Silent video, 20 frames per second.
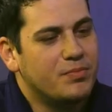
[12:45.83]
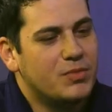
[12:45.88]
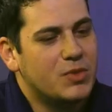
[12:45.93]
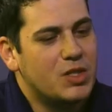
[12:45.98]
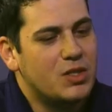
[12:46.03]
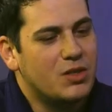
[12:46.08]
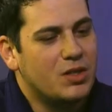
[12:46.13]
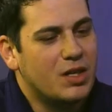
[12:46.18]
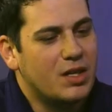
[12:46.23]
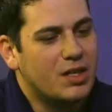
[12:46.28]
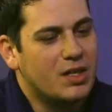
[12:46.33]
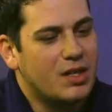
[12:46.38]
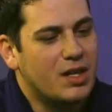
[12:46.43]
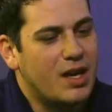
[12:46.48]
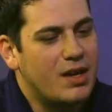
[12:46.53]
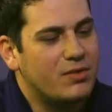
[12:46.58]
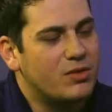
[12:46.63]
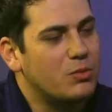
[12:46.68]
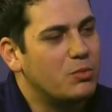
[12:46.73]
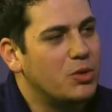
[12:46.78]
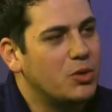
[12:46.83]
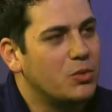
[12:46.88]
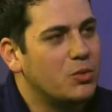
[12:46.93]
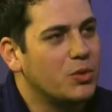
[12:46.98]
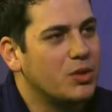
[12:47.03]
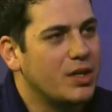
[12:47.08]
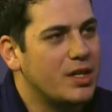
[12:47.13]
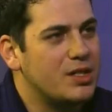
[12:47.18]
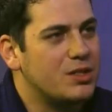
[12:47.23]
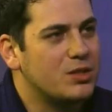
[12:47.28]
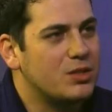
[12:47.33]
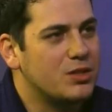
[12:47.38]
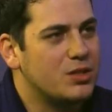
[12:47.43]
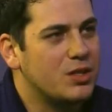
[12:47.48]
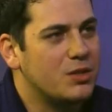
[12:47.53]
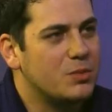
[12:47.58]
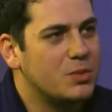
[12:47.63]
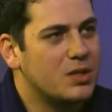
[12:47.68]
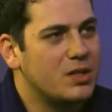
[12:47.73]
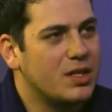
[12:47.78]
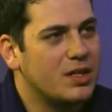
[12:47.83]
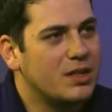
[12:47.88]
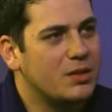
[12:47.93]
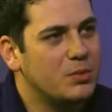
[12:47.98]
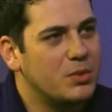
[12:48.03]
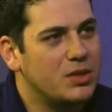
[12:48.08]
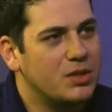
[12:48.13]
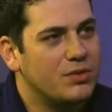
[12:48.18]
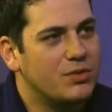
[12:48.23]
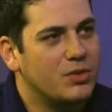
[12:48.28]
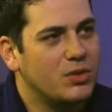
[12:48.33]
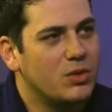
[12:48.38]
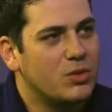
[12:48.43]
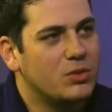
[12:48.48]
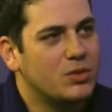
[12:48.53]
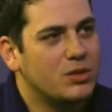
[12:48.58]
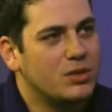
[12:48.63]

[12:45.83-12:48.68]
you kind of have to build relationships, and that can be difficult to